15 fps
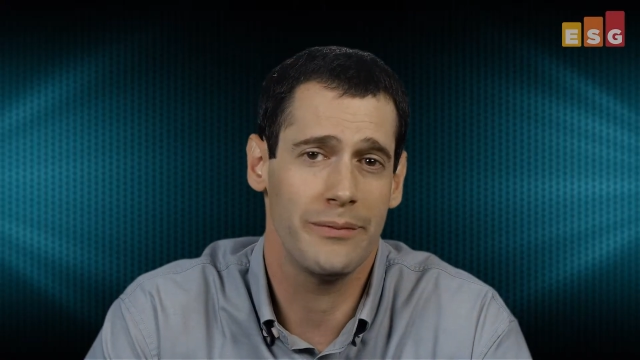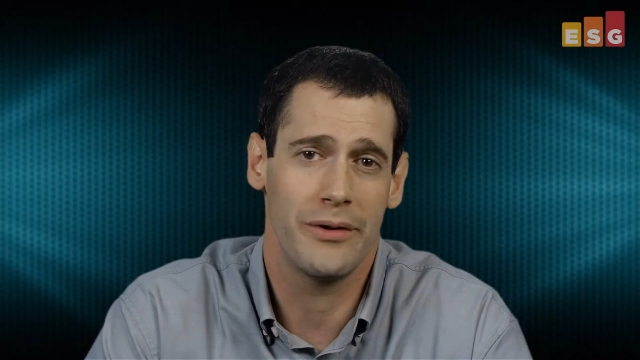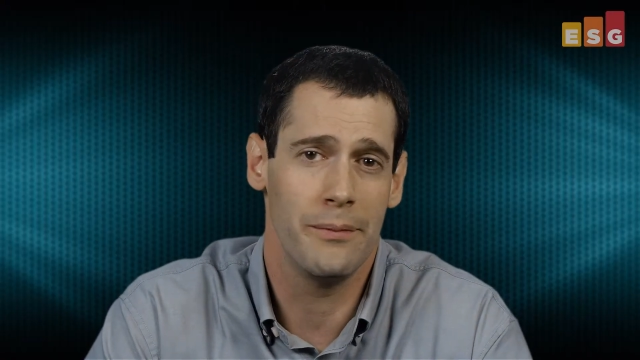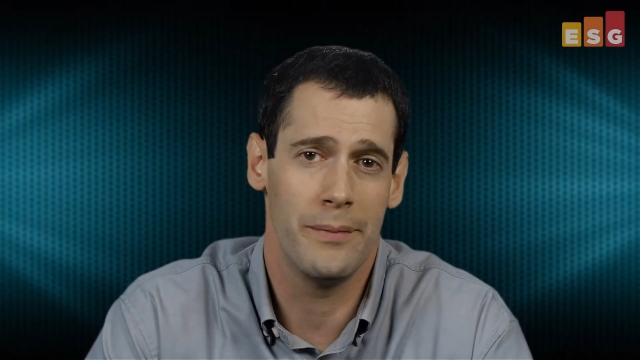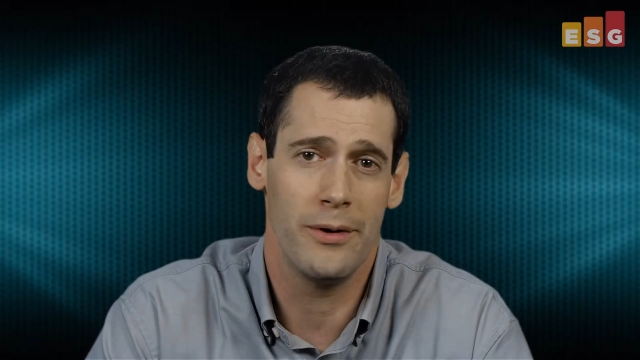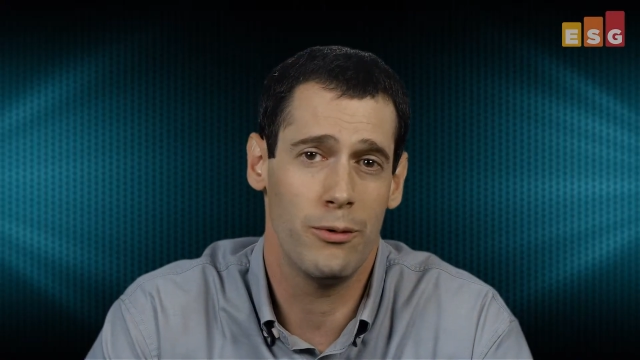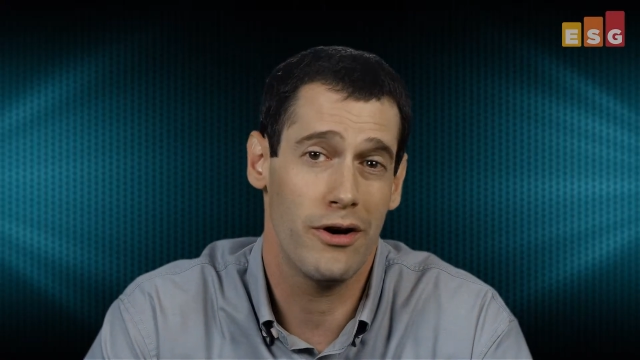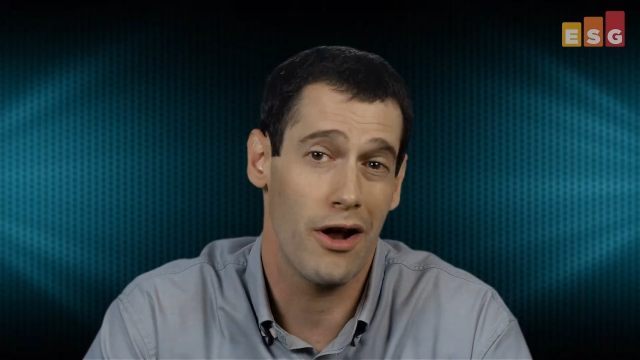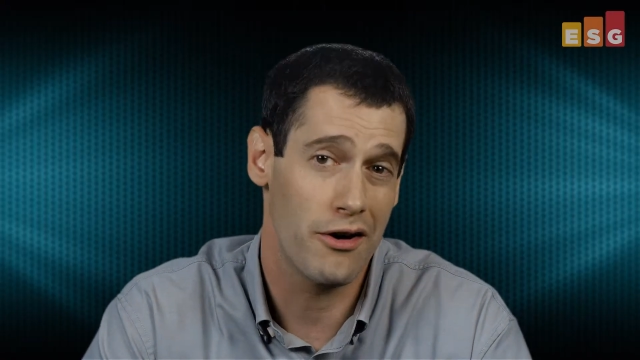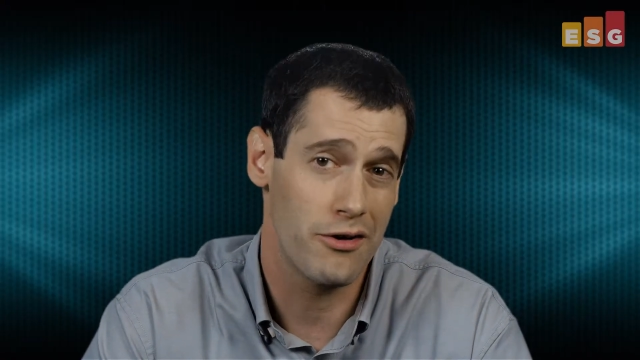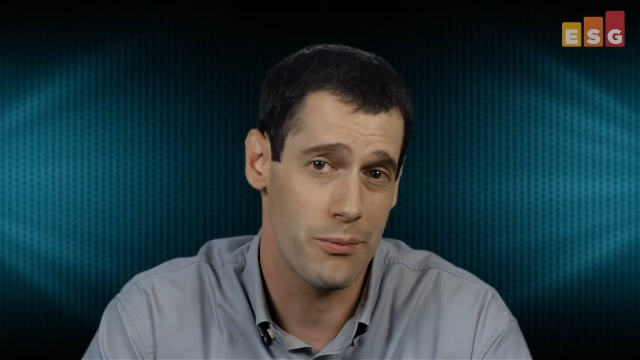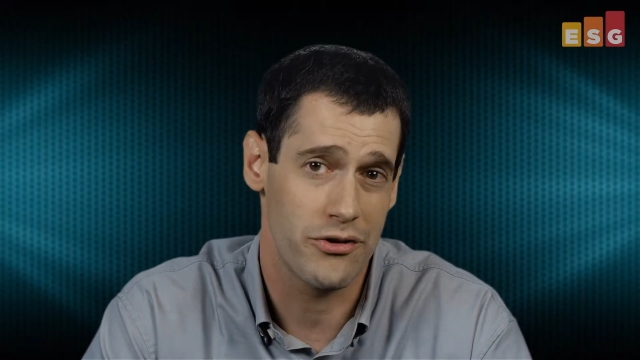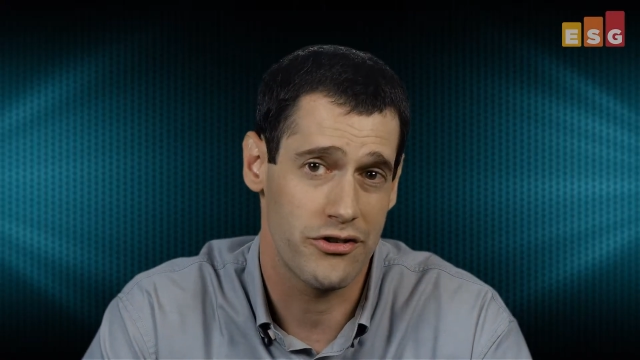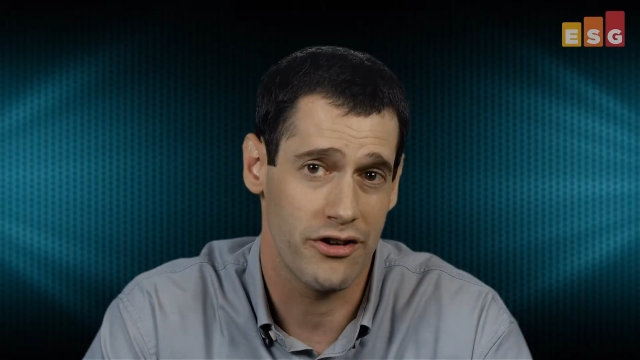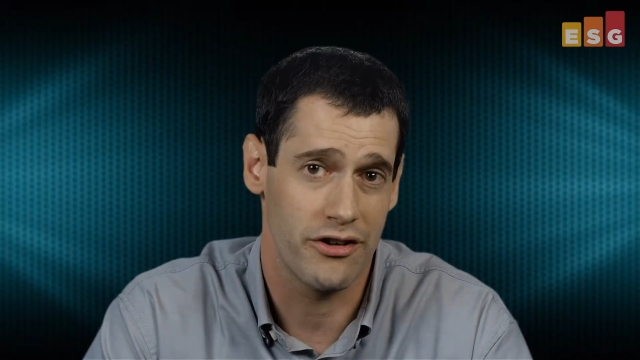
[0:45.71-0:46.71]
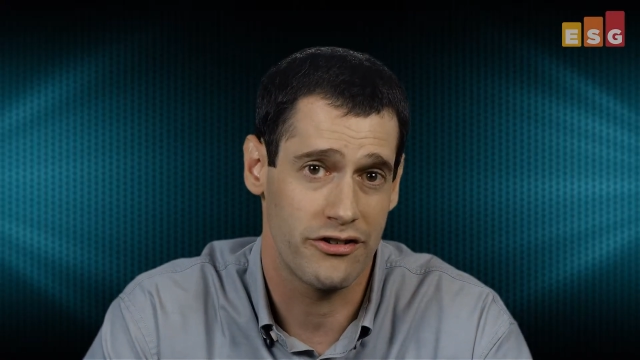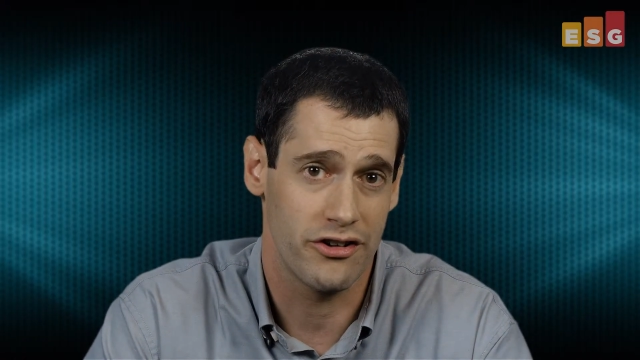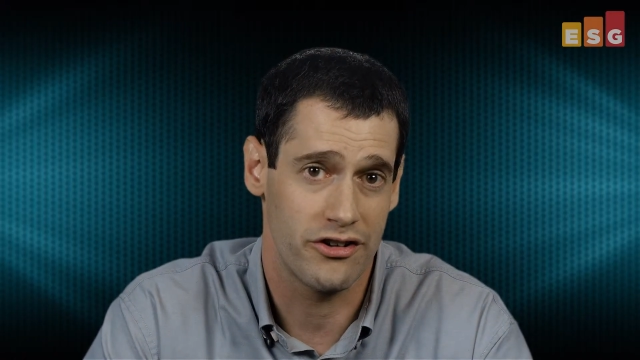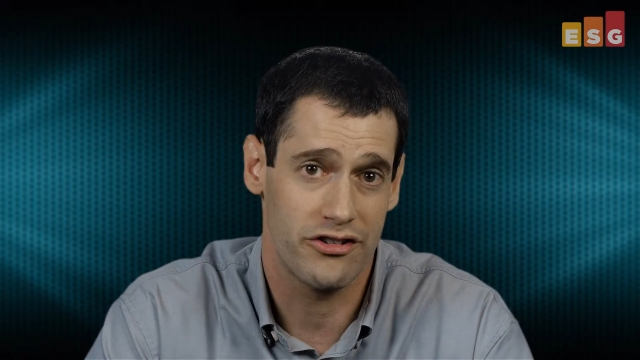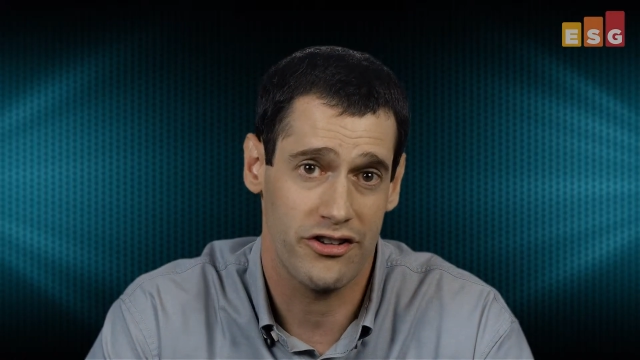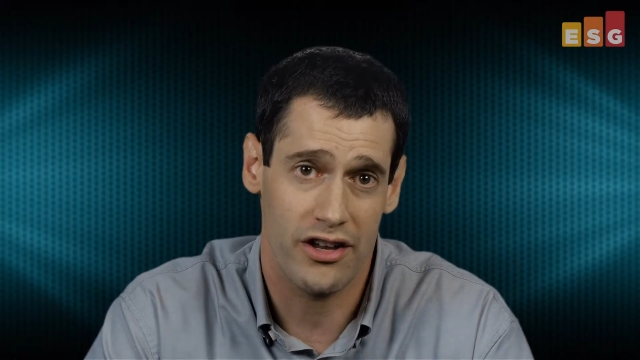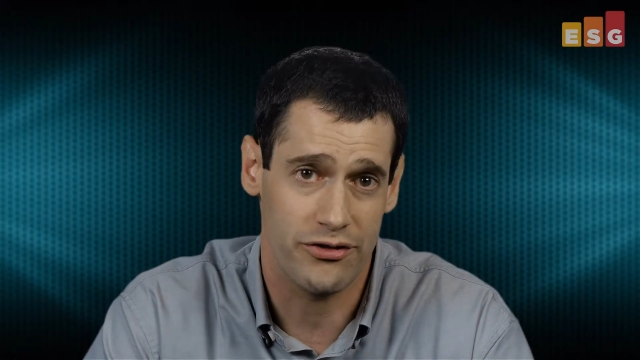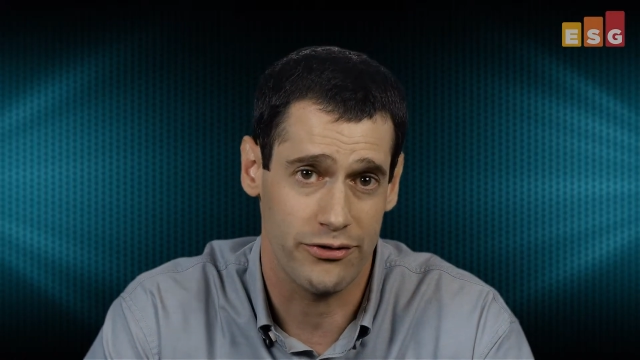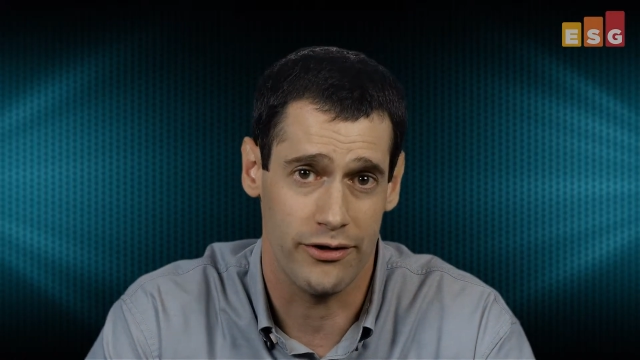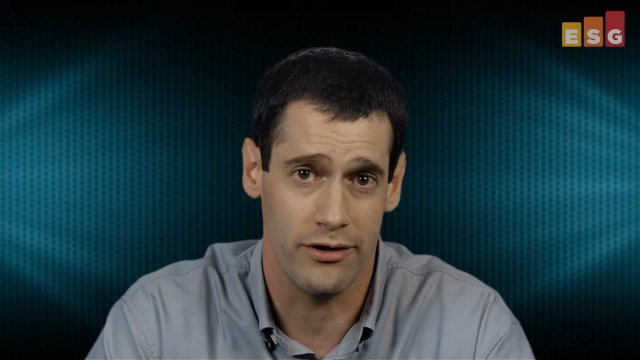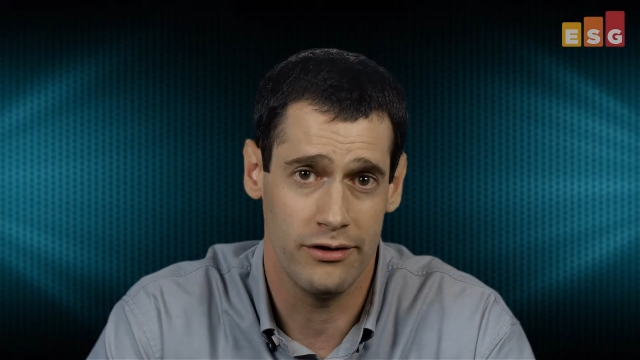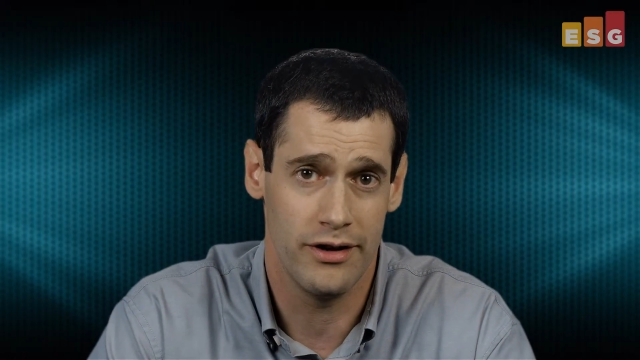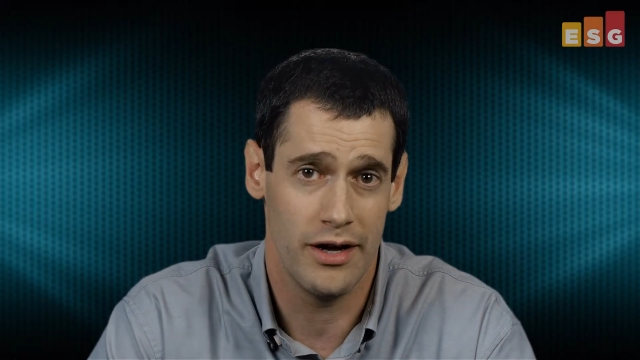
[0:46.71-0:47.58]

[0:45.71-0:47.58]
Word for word: can be 100% successful